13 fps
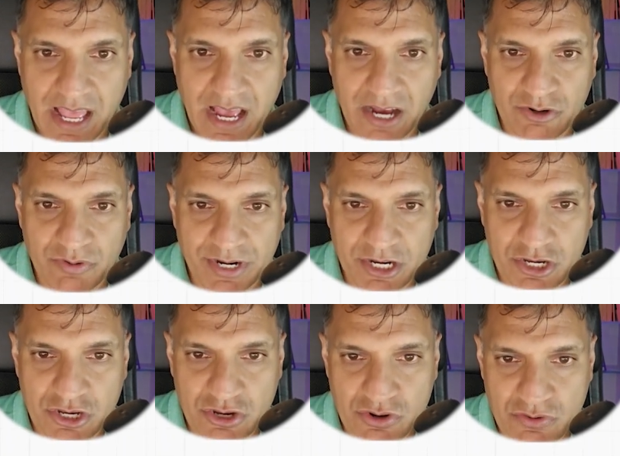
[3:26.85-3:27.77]
I'll create a
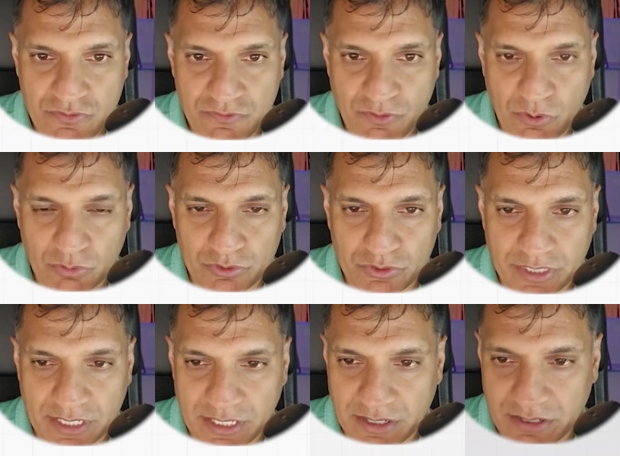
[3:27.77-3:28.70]
new folder
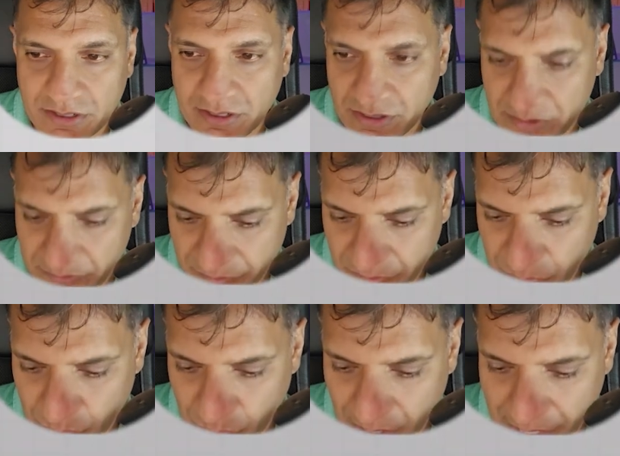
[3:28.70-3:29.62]
here for the
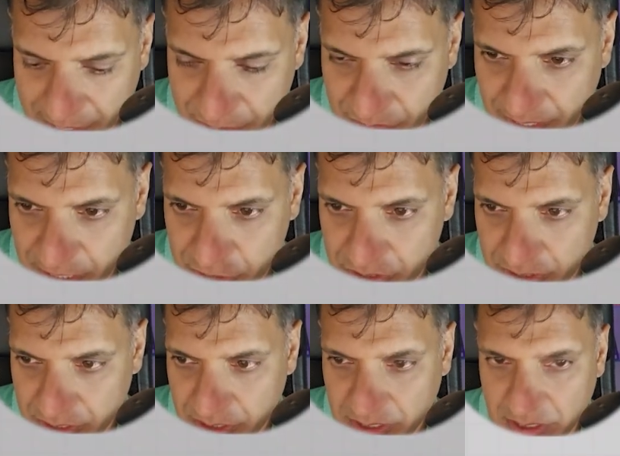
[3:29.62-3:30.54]
Y
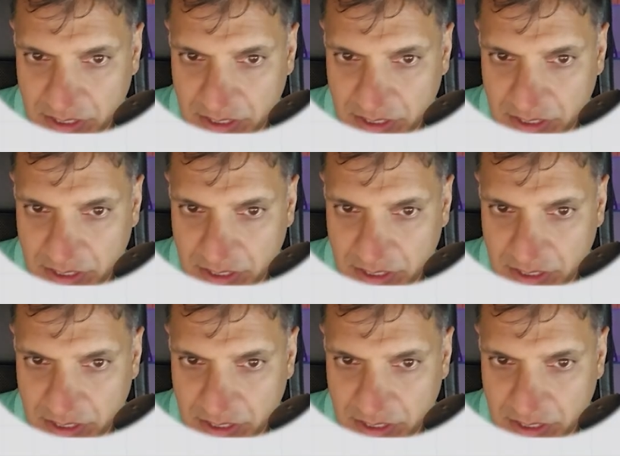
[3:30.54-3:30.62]
direction.